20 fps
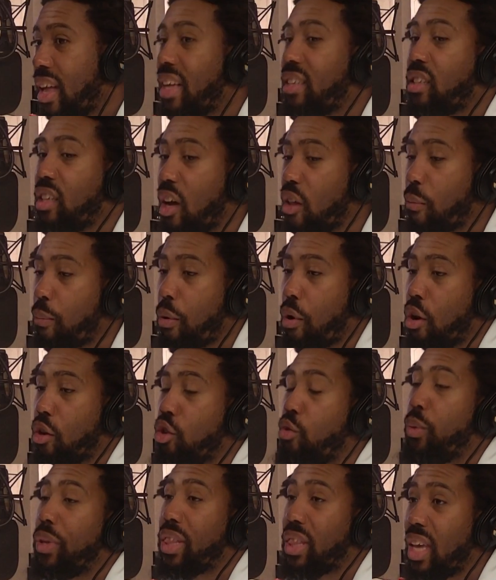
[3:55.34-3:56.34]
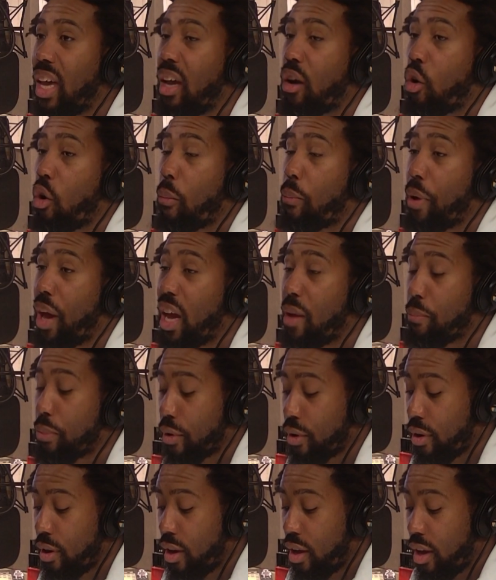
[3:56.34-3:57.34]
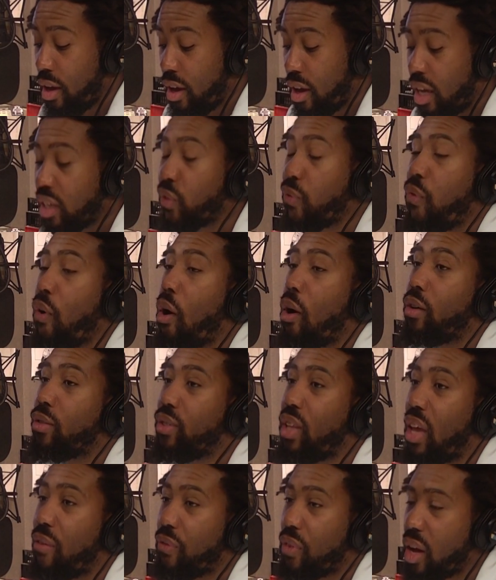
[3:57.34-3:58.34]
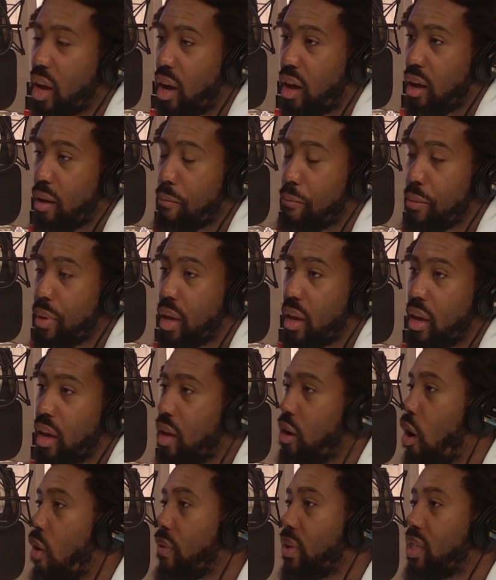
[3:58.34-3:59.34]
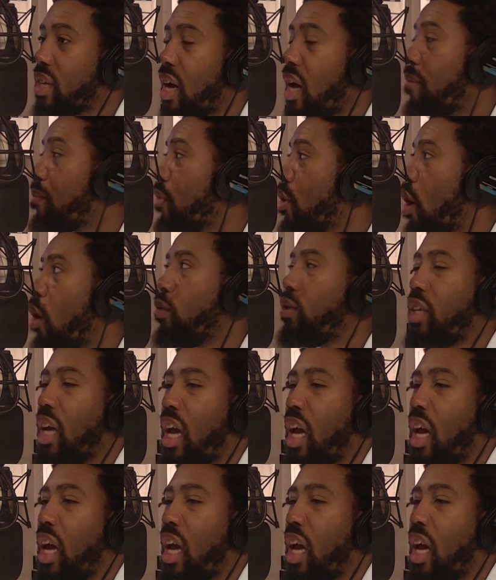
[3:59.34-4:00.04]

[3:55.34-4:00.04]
that's the other part. You would think on paper, as far as they've come in overtime, no